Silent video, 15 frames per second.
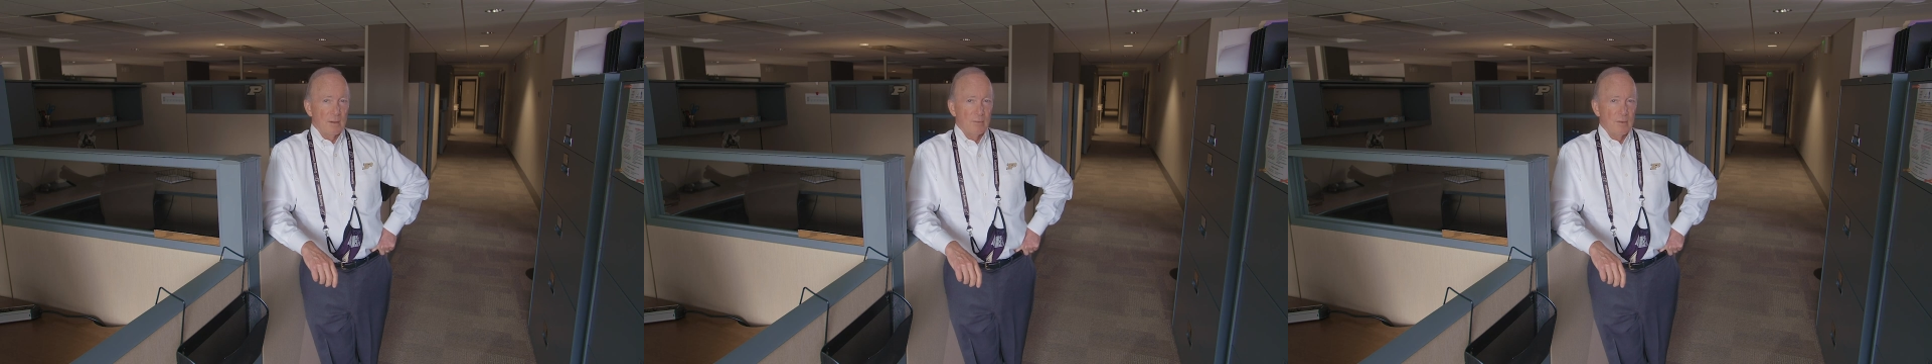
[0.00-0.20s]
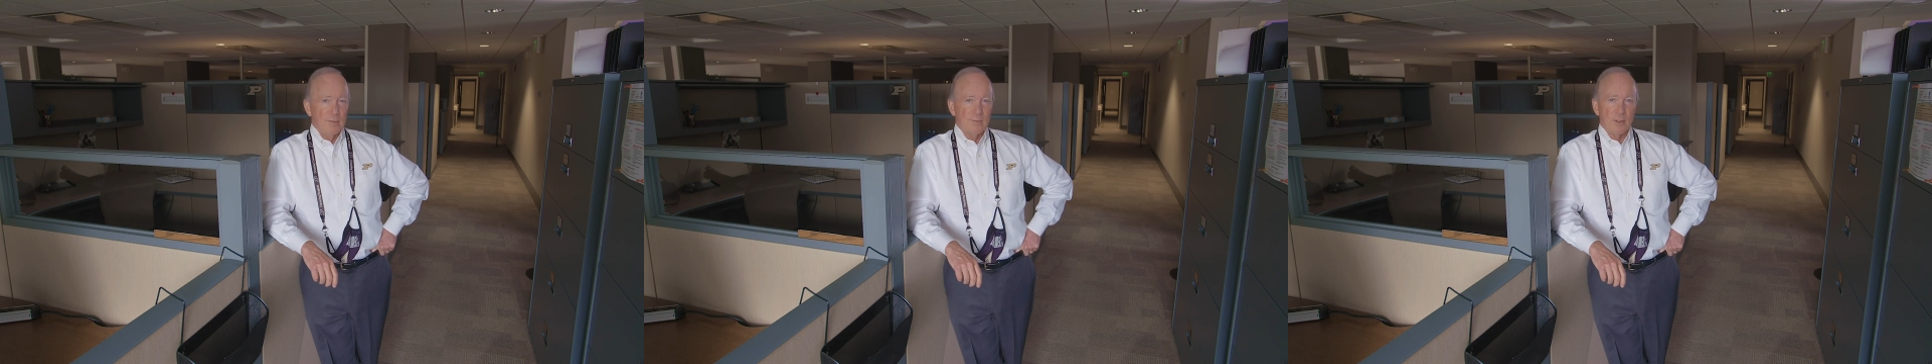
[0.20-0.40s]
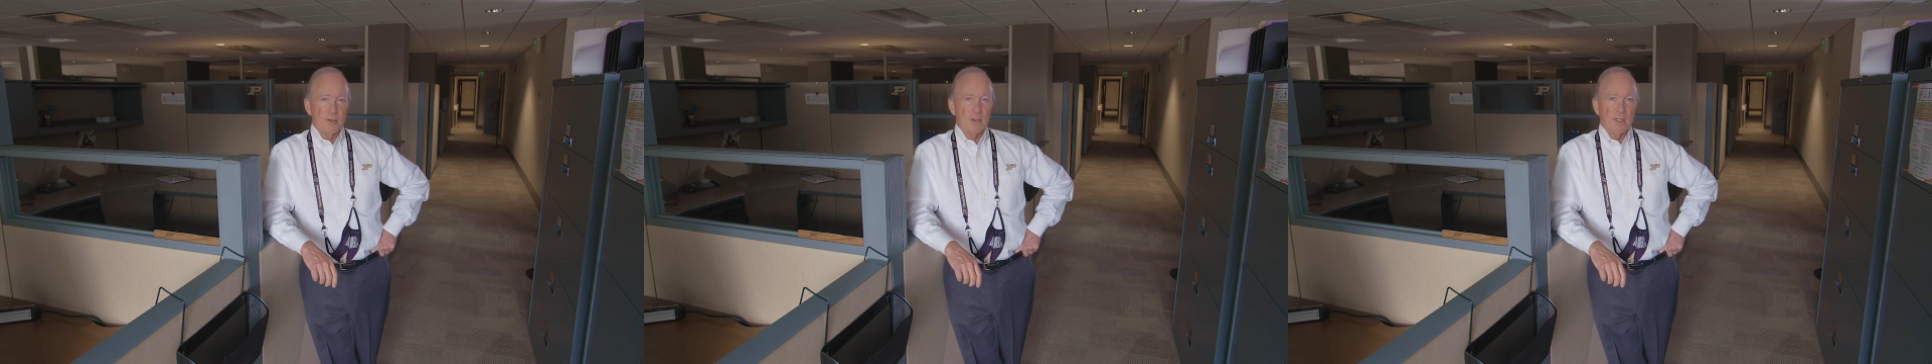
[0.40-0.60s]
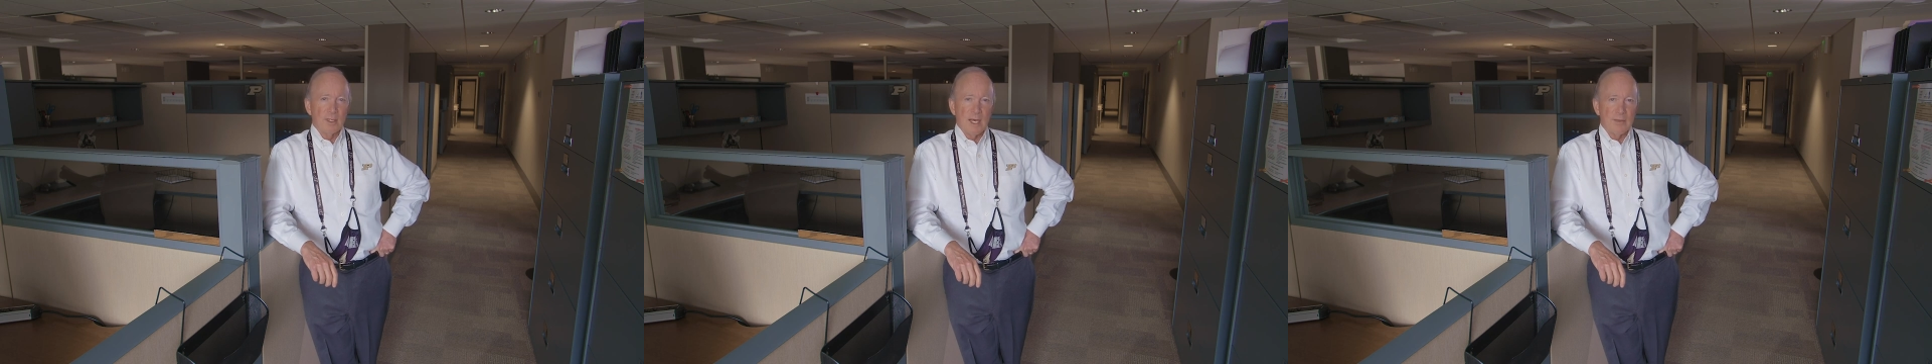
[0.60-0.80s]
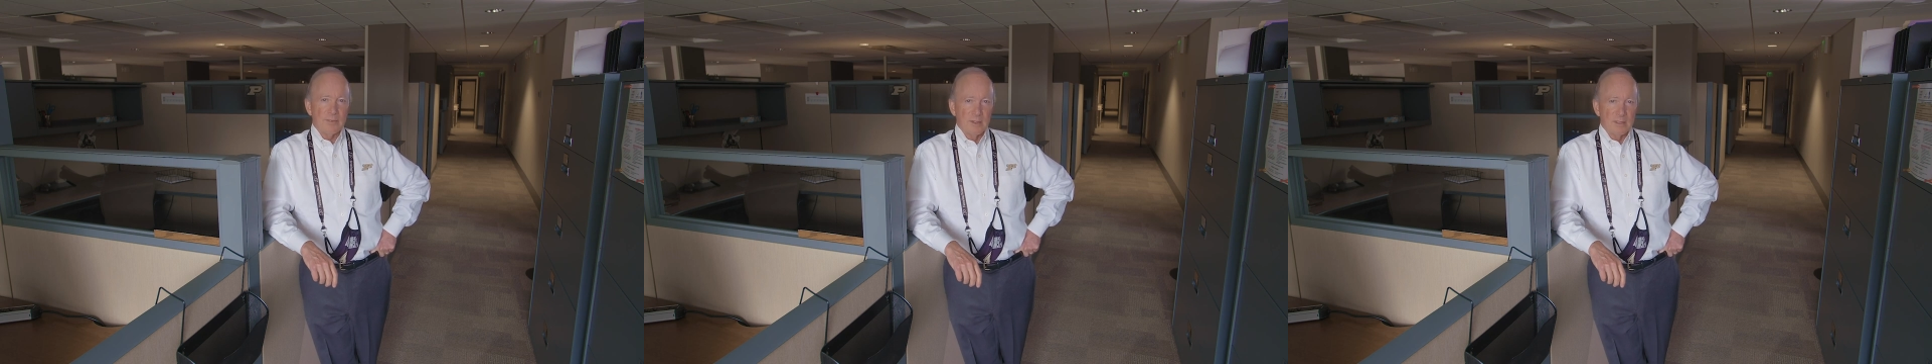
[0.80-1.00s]
we've learned a
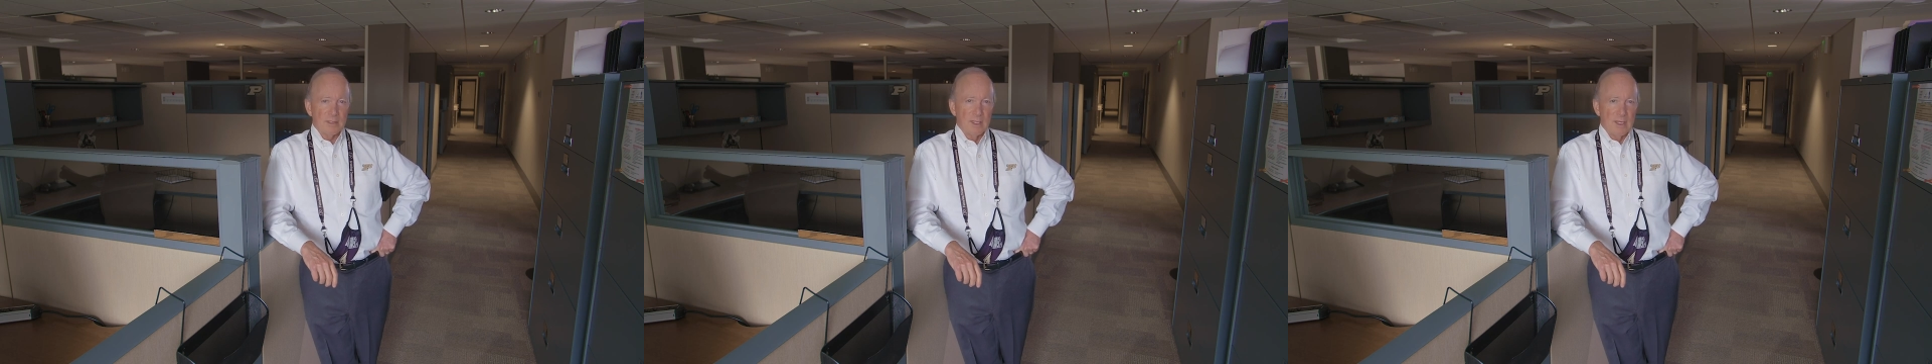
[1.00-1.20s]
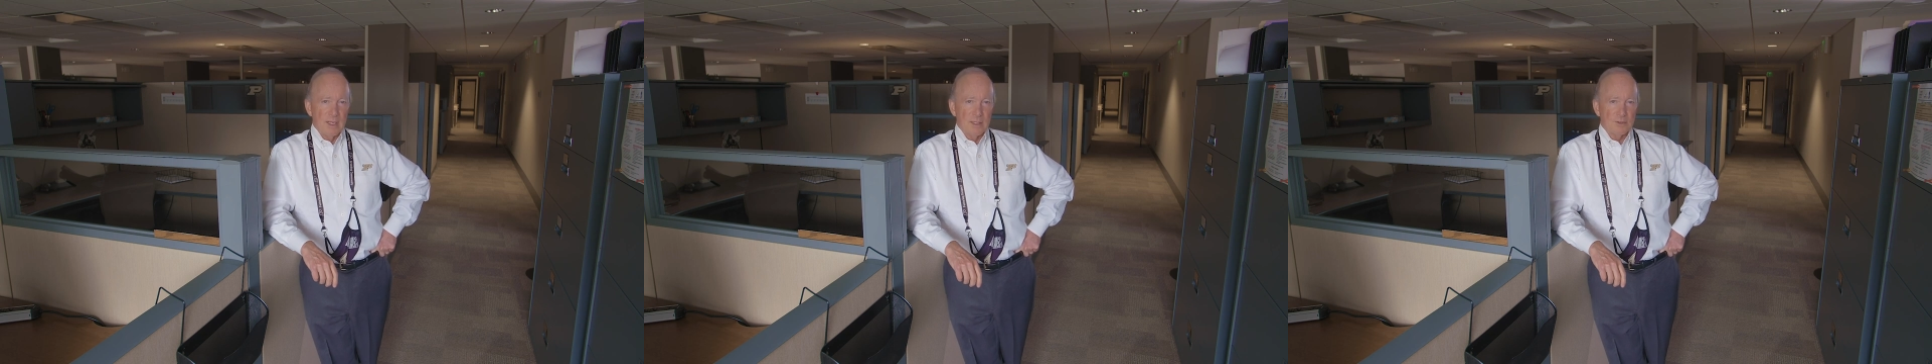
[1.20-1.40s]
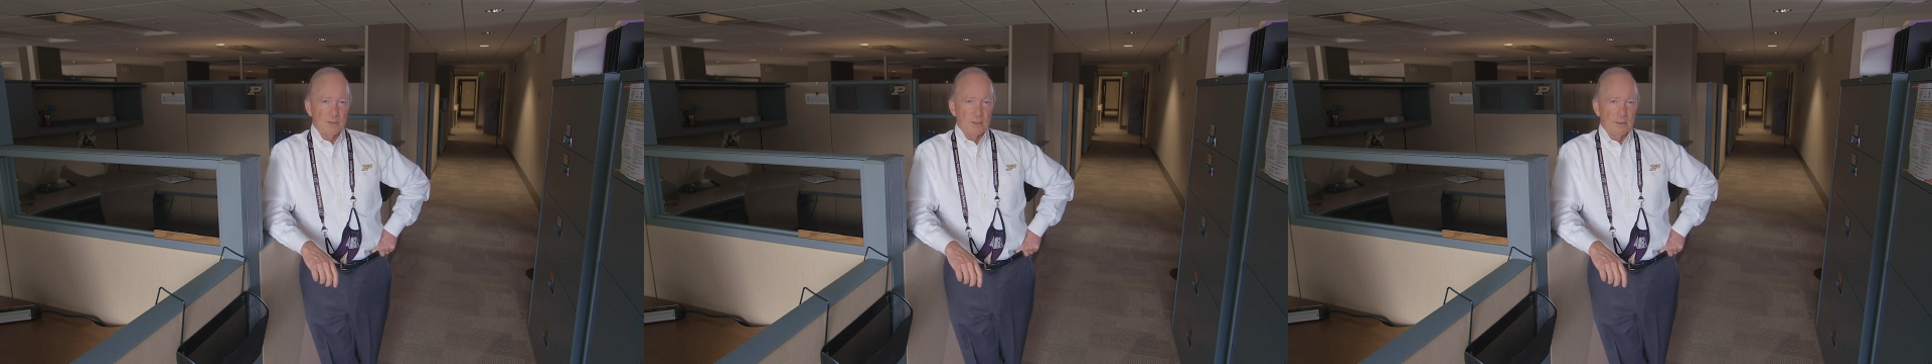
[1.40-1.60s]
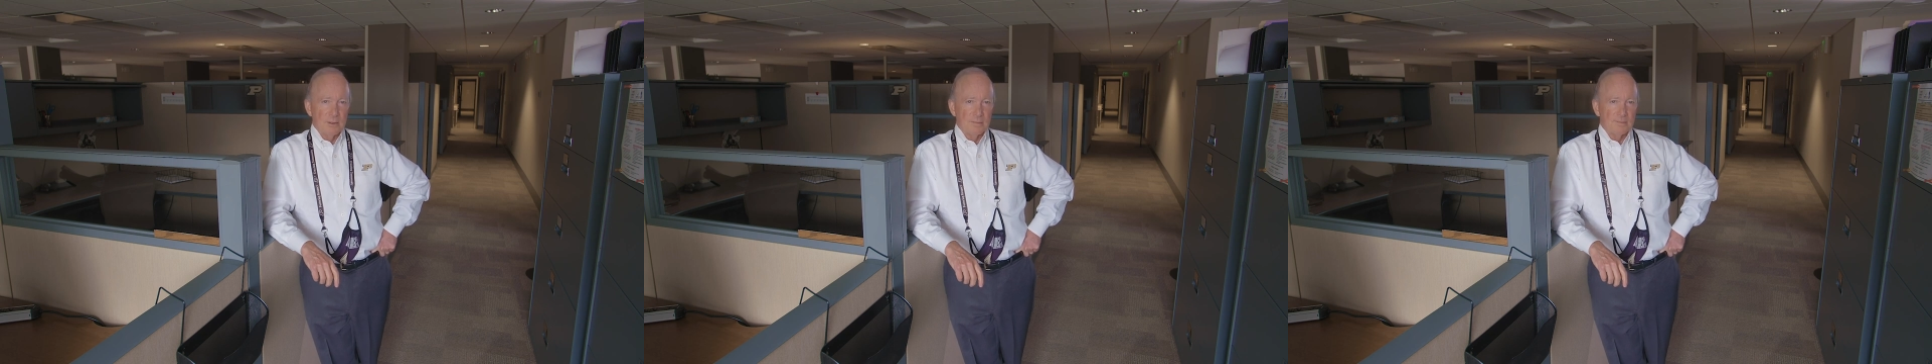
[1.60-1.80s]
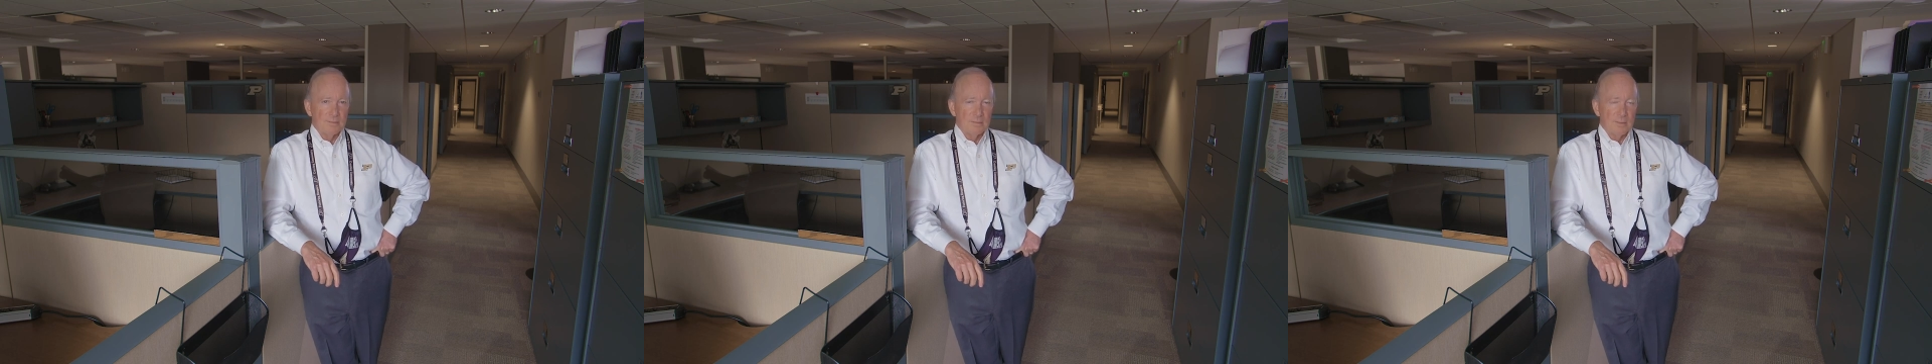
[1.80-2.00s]
lot this last year